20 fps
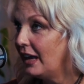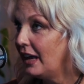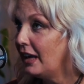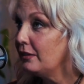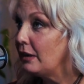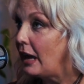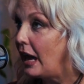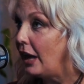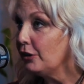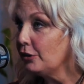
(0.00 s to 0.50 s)

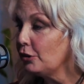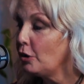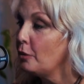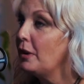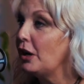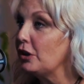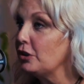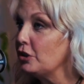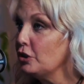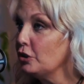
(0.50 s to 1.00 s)
And I don't know
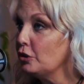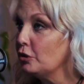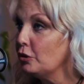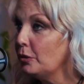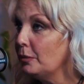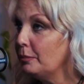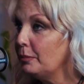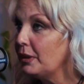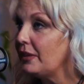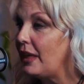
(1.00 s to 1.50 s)
about
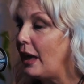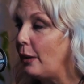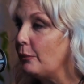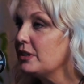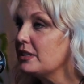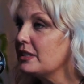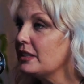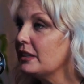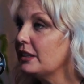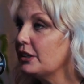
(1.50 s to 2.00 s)
you, but that
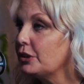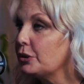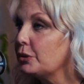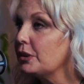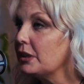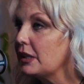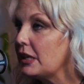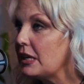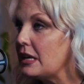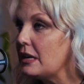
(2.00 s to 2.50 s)
was
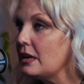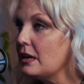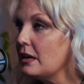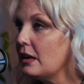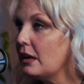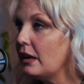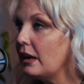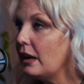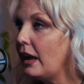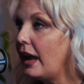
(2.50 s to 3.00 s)
literally,
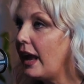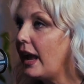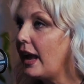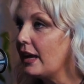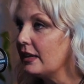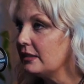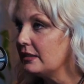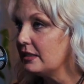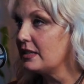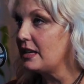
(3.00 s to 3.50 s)

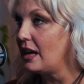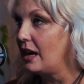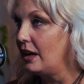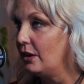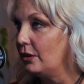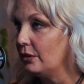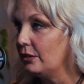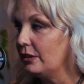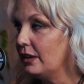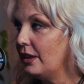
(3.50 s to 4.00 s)
hands
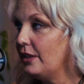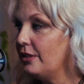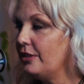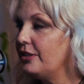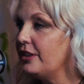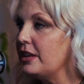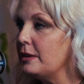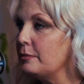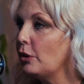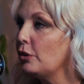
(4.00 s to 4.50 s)
down,
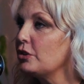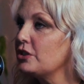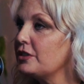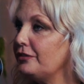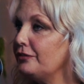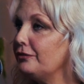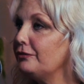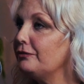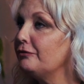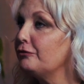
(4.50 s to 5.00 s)
the most
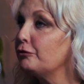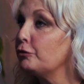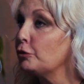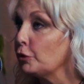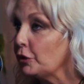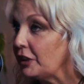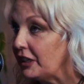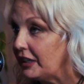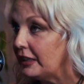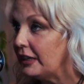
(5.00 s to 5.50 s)

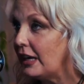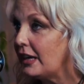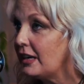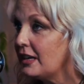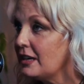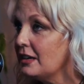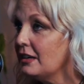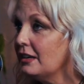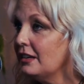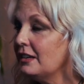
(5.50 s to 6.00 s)

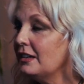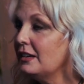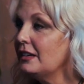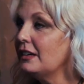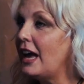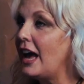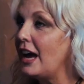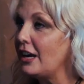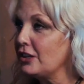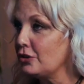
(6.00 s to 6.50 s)
freeing
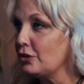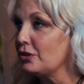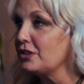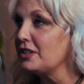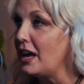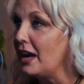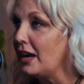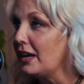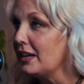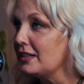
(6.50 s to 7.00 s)

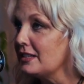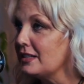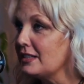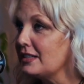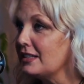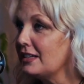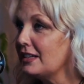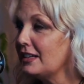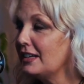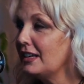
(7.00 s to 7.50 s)

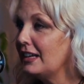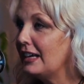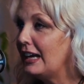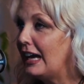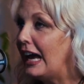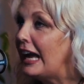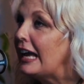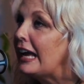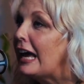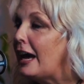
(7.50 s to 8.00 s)
exercise
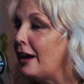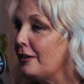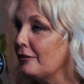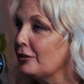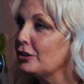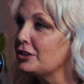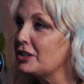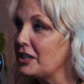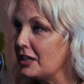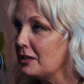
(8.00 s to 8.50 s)
I
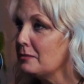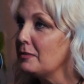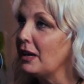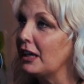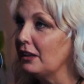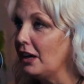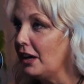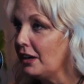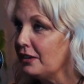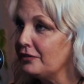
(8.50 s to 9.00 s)
ever did in my
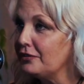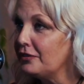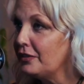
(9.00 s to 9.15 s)
life.